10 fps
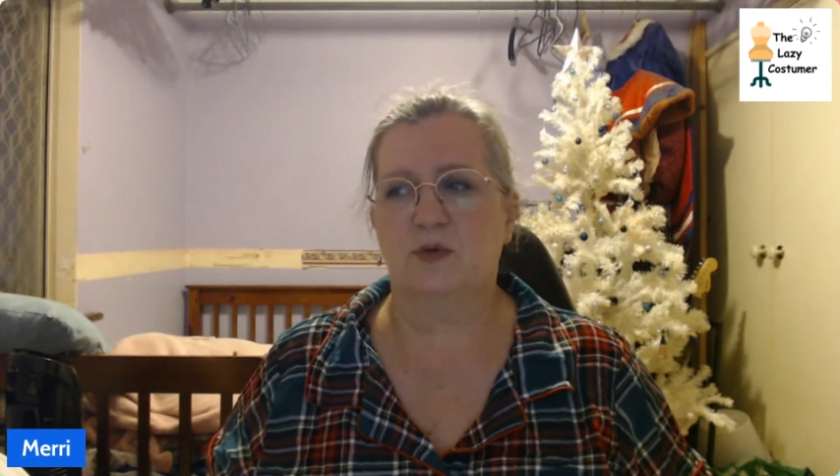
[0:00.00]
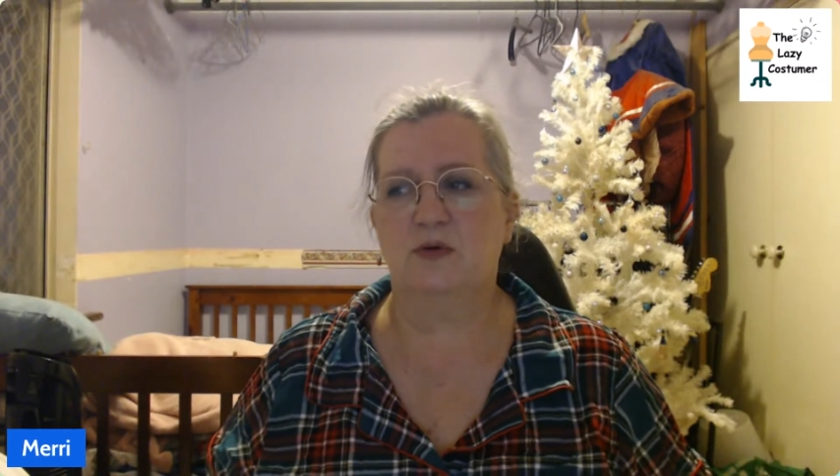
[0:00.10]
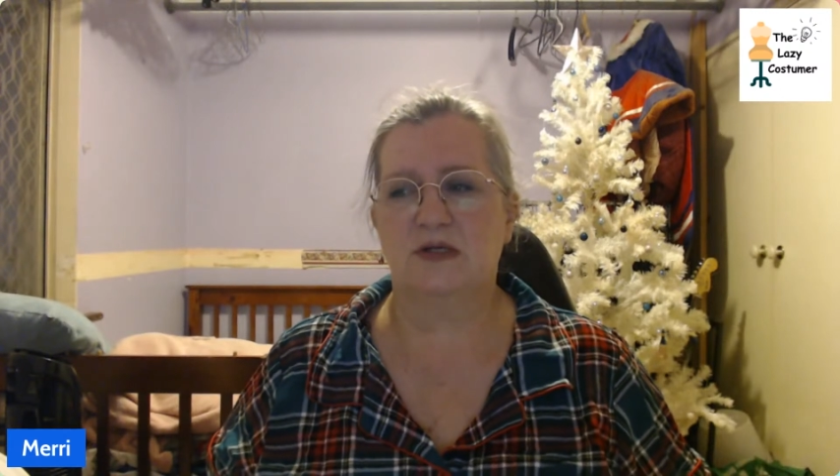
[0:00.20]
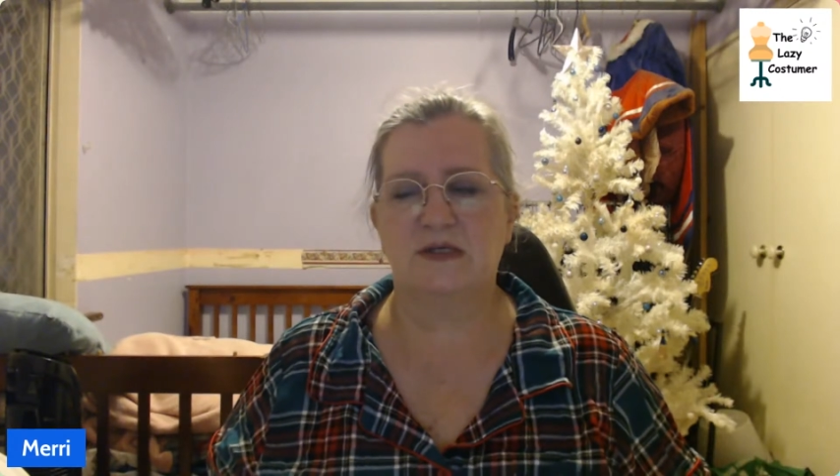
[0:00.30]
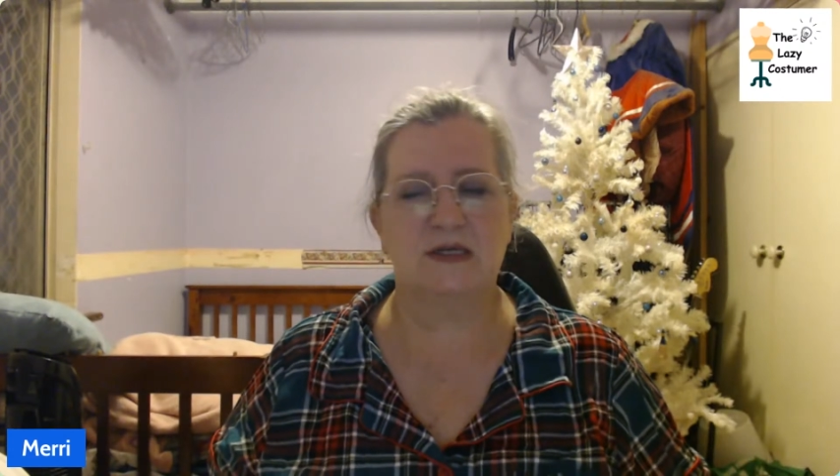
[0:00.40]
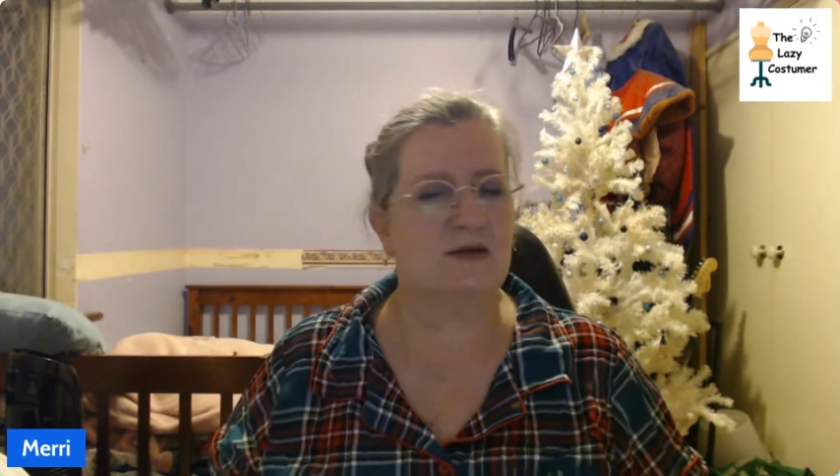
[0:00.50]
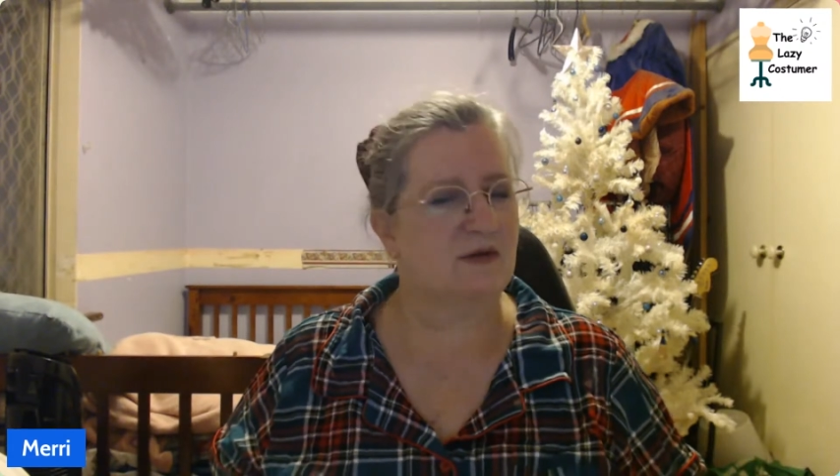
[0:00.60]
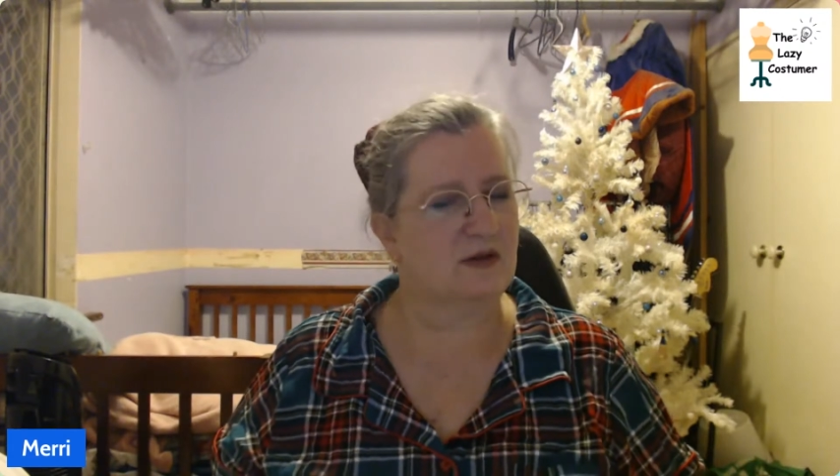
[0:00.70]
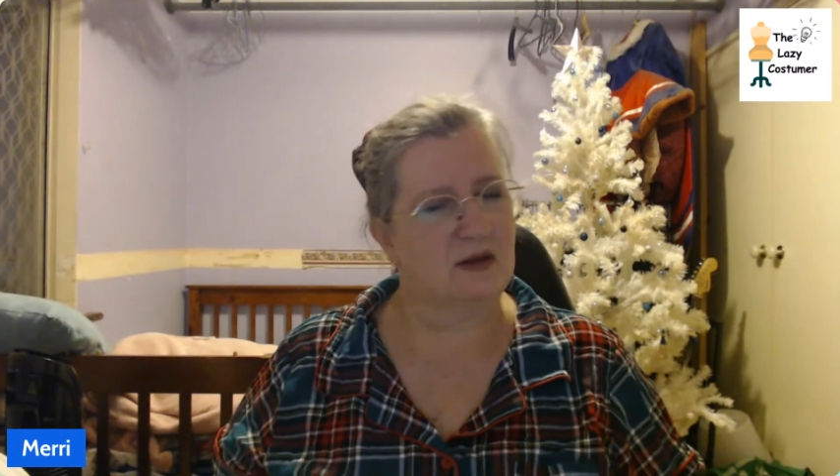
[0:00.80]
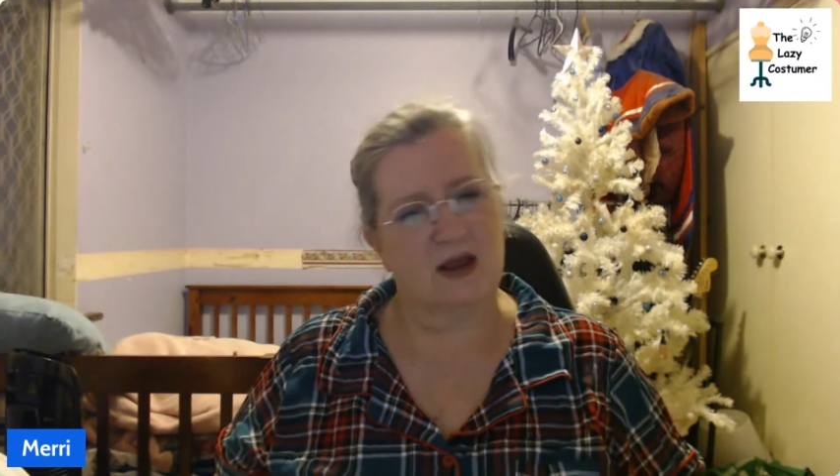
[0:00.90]
just to give it
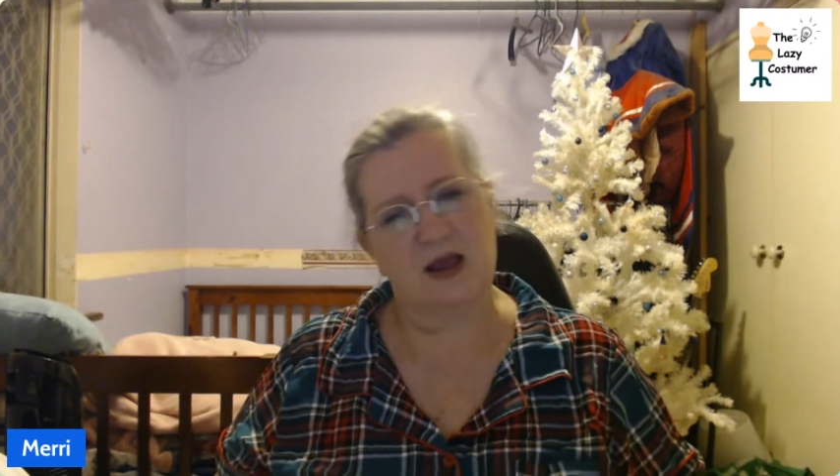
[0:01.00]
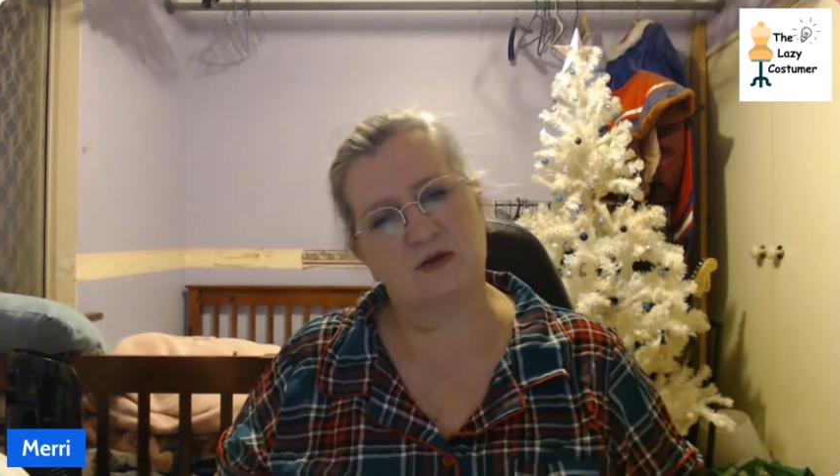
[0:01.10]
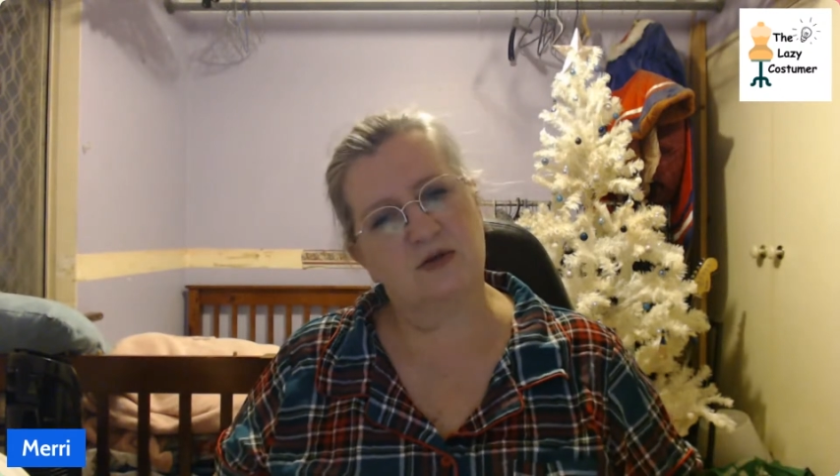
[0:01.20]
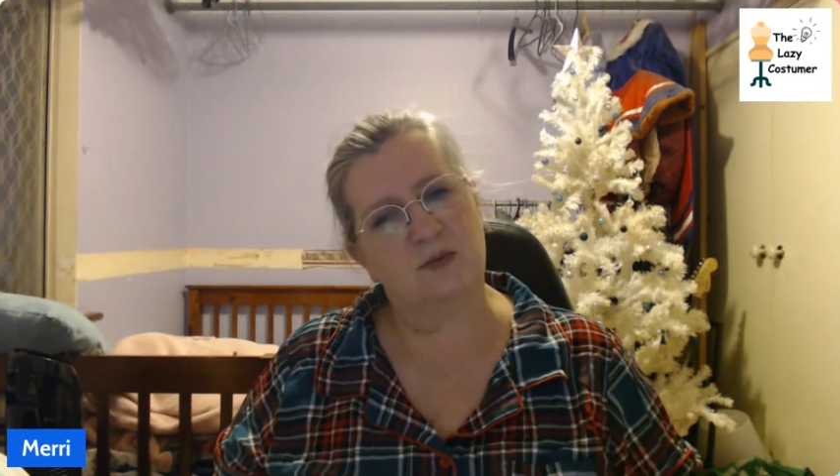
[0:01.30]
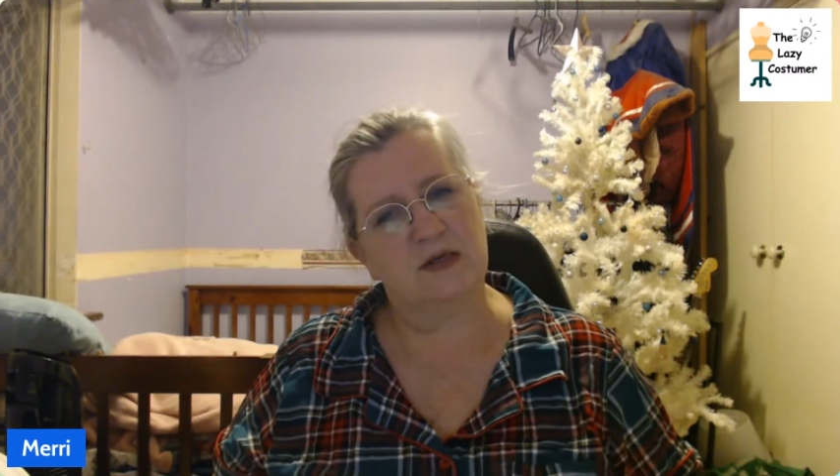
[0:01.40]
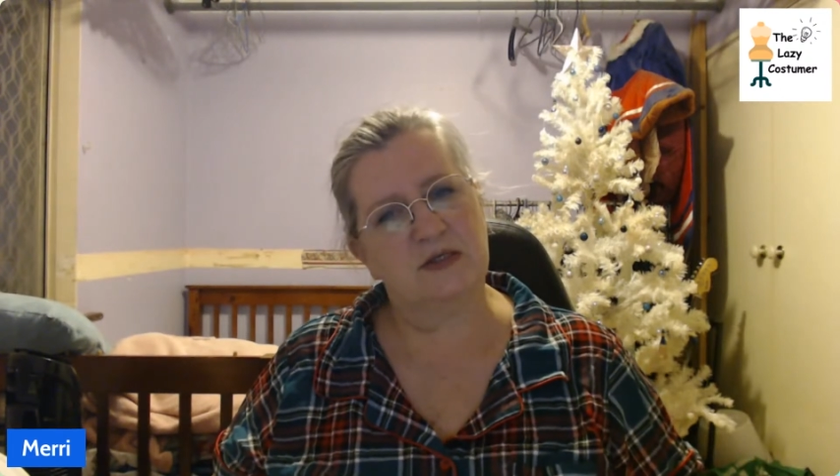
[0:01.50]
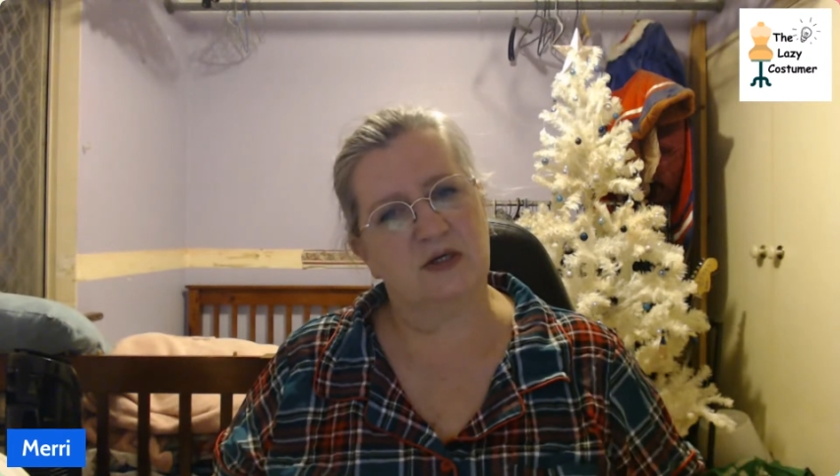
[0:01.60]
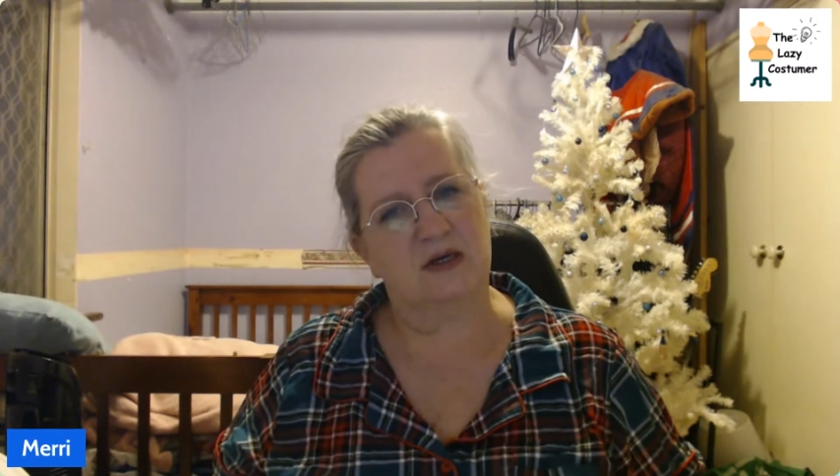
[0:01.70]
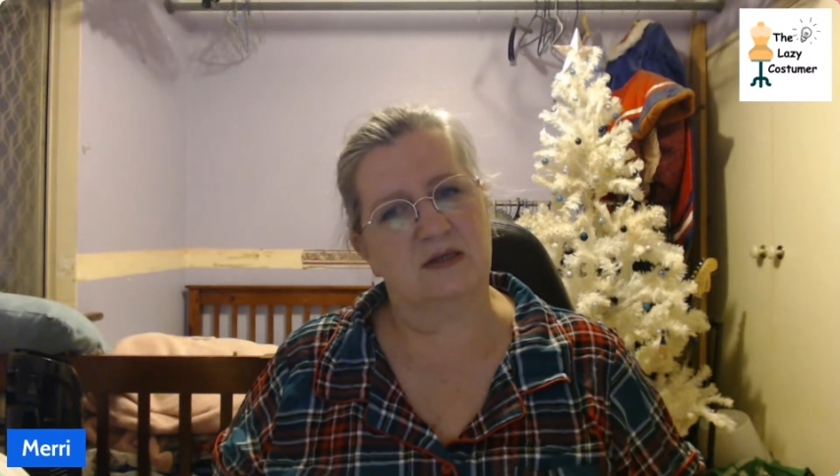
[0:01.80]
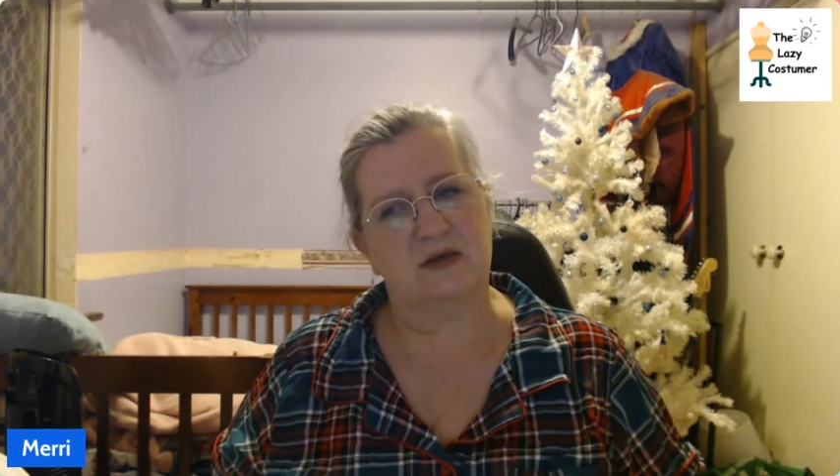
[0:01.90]
the extra best
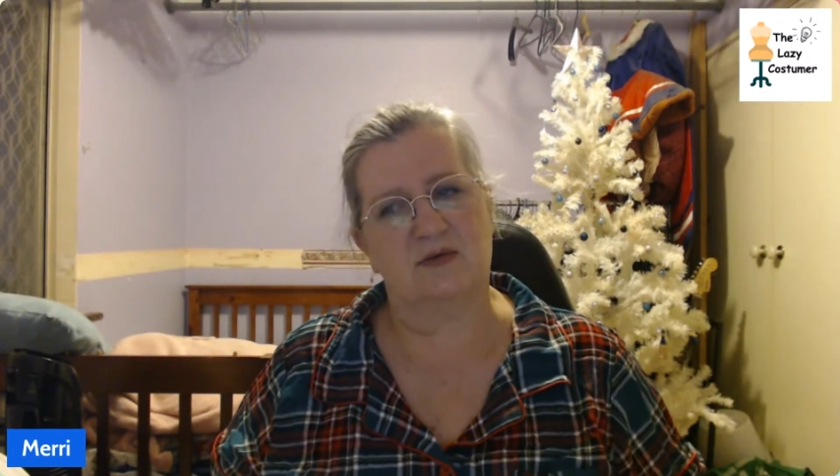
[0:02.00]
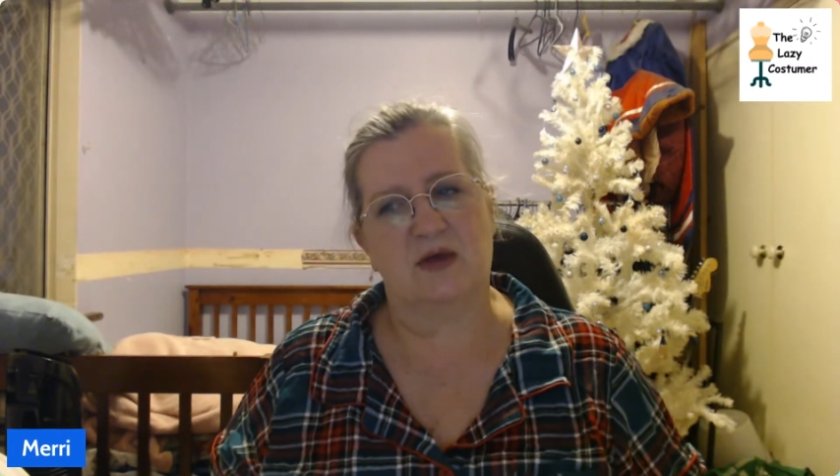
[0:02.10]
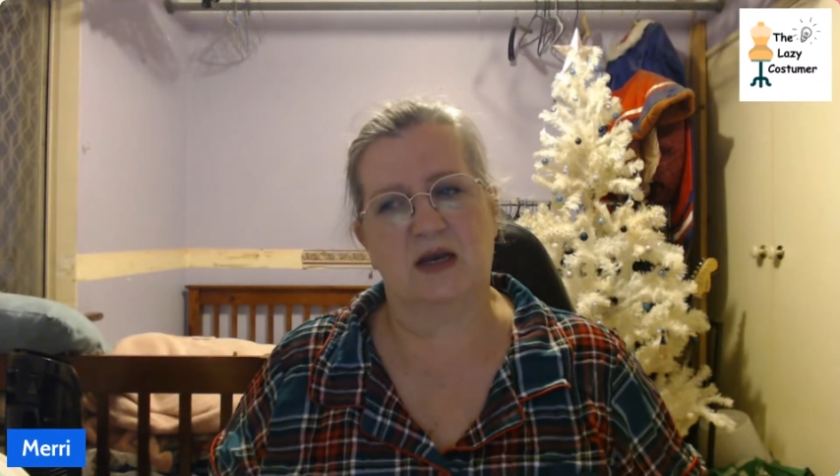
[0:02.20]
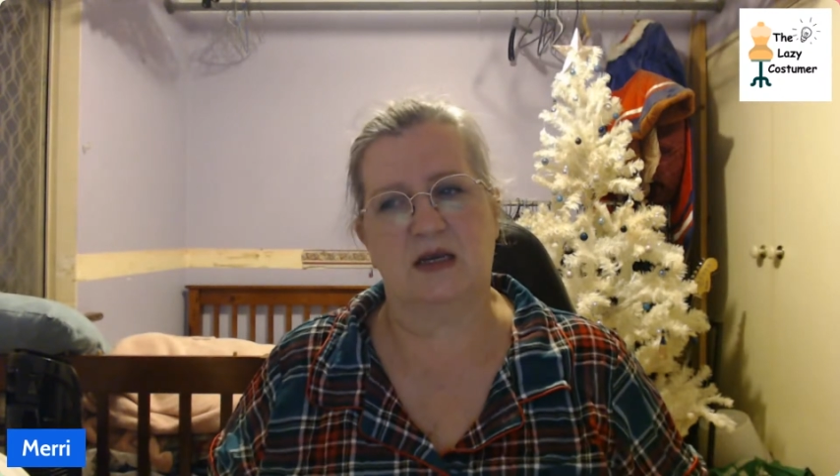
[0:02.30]
chance of getting